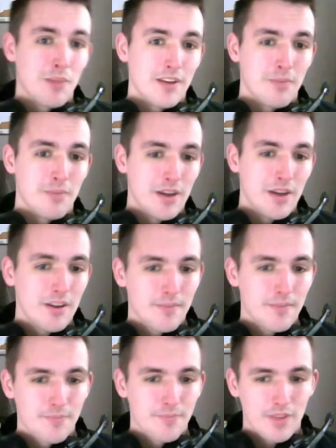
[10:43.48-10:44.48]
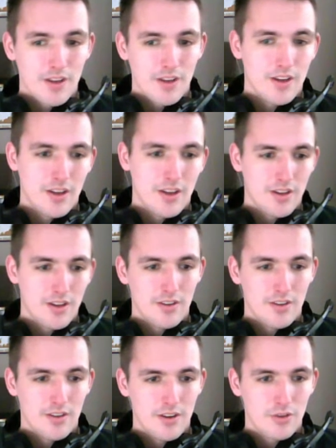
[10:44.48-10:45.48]
the beta, and
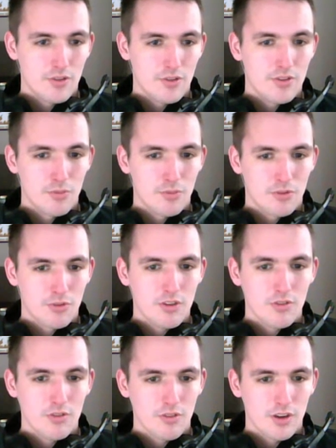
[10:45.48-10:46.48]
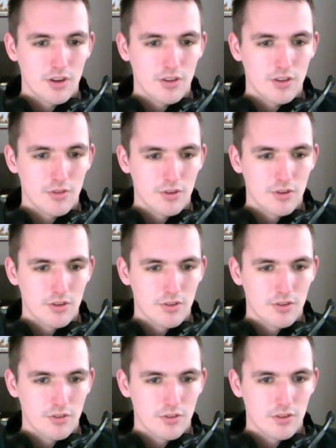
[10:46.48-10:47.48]
you'll see some screenshots that I took
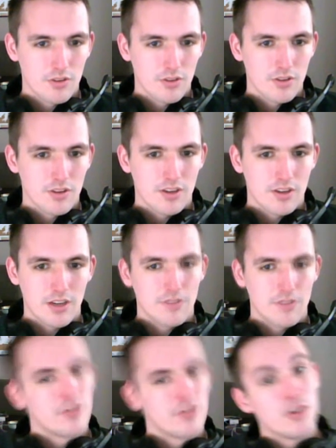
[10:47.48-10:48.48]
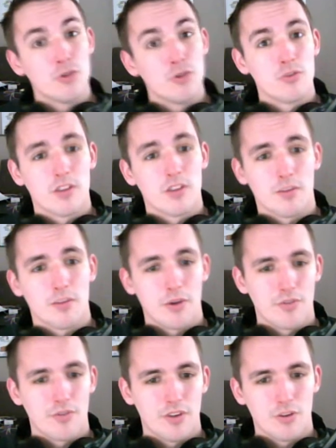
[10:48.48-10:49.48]
just to kind of use in my own
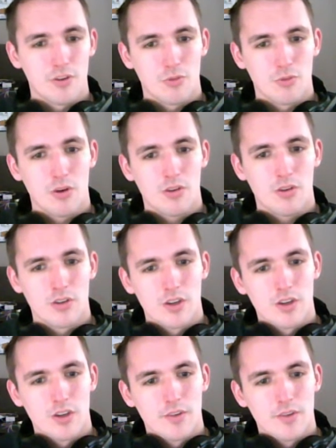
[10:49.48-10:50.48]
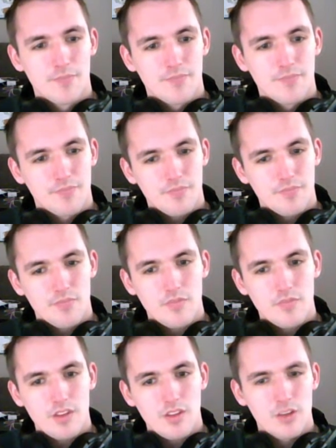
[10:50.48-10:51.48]
video as well.
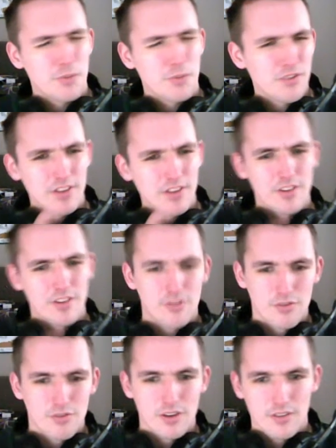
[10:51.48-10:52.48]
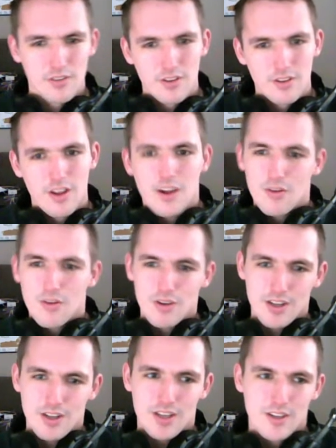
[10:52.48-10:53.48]
Especially this street
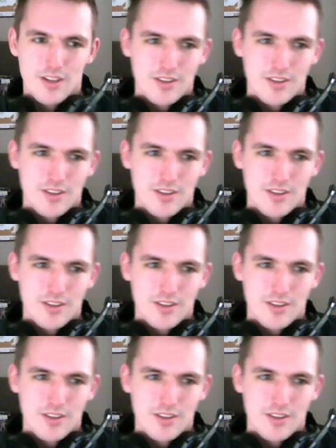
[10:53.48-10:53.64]
really